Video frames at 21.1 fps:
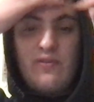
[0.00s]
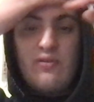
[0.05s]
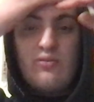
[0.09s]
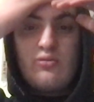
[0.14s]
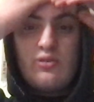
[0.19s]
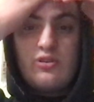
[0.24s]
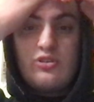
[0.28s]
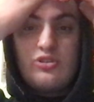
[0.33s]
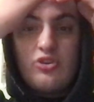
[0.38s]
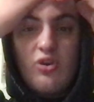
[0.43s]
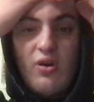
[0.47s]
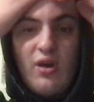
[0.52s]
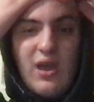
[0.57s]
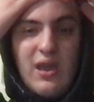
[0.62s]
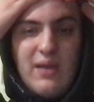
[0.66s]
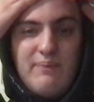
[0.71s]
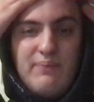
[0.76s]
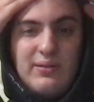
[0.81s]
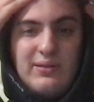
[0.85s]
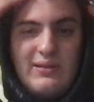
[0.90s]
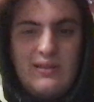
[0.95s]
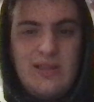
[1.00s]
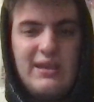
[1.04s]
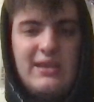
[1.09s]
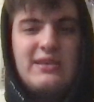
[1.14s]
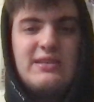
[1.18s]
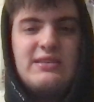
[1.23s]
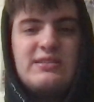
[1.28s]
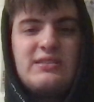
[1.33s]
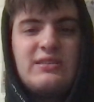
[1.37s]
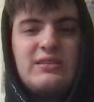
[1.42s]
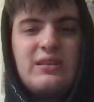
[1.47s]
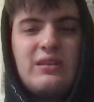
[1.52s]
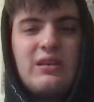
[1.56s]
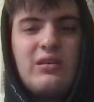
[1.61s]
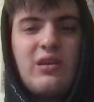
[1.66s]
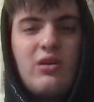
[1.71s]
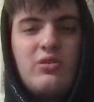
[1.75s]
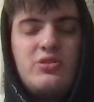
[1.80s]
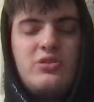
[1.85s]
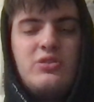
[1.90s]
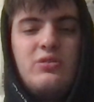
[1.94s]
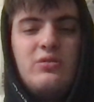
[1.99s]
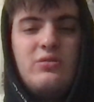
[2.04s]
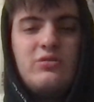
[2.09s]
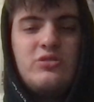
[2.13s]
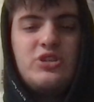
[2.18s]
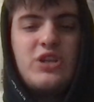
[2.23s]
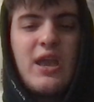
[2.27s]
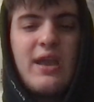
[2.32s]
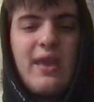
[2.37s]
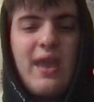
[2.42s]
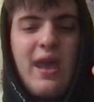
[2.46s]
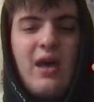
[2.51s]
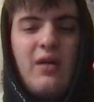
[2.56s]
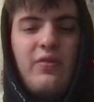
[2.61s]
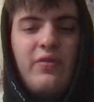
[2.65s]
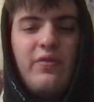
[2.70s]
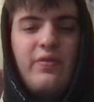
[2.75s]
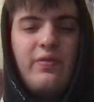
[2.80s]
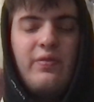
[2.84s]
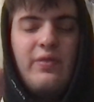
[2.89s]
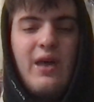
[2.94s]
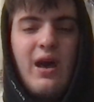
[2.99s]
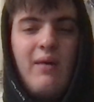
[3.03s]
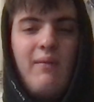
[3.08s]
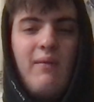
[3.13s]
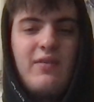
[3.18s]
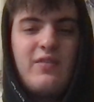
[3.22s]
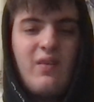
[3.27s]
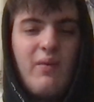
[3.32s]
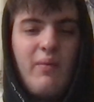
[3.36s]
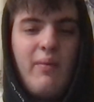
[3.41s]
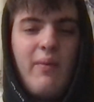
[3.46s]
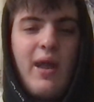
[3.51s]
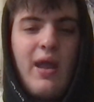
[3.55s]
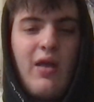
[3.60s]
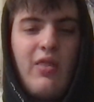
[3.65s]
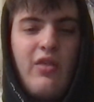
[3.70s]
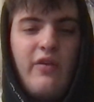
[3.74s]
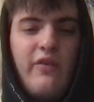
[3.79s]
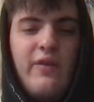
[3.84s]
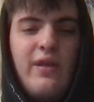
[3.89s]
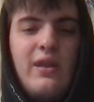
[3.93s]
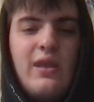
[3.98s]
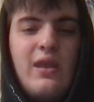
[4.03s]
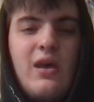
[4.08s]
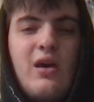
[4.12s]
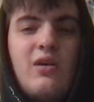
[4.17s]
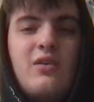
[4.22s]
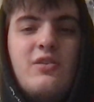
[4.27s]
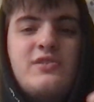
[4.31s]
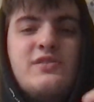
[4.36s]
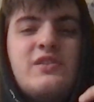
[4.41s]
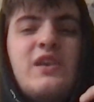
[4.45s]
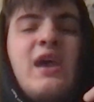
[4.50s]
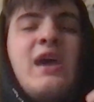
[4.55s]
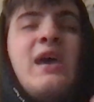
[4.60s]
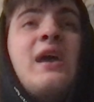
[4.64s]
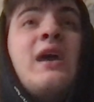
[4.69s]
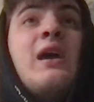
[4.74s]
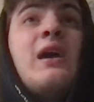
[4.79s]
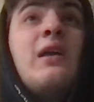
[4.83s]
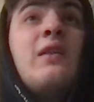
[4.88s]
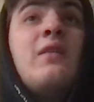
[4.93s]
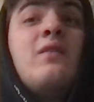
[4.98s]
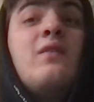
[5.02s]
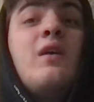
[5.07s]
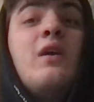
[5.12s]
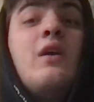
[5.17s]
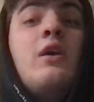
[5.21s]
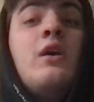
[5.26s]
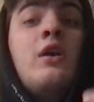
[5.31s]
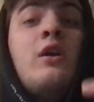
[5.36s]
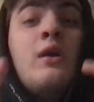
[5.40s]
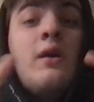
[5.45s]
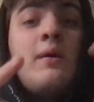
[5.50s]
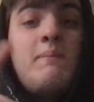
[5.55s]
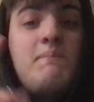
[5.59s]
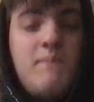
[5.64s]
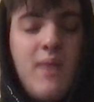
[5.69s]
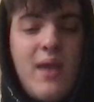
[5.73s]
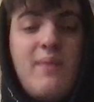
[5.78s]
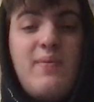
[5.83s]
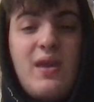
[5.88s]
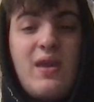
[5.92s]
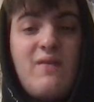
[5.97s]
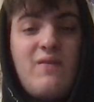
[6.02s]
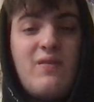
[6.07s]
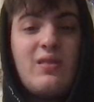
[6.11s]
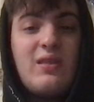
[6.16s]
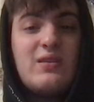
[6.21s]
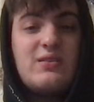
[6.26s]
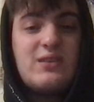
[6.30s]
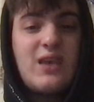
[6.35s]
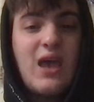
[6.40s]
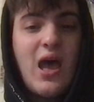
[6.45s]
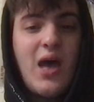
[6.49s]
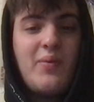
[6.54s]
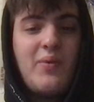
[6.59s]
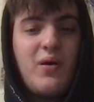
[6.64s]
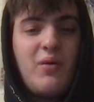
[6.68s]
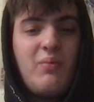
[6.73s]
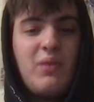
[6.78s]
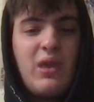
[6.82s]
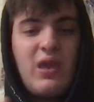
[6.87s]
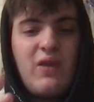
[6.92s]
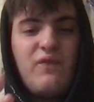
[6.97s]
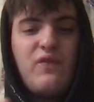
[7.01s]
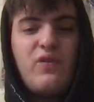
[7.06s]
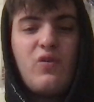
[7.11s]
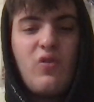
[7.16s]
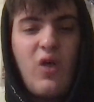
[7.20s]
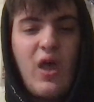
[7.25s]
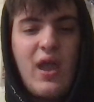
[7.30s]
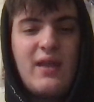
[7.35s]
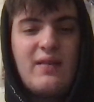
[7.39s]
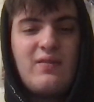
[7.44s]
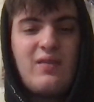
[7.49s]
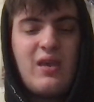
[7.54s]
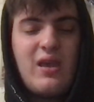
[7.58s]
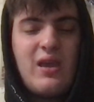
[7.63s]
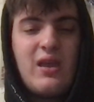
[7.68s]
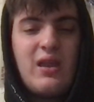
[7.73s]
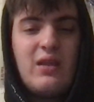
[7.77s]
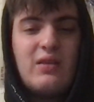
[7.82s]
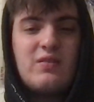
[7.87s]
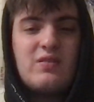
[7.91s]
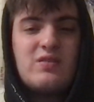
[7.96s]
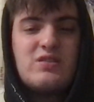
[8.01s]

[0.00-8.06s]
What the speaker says: you enjoy, please go check out some of my other videos and maybe even this album if you liked it.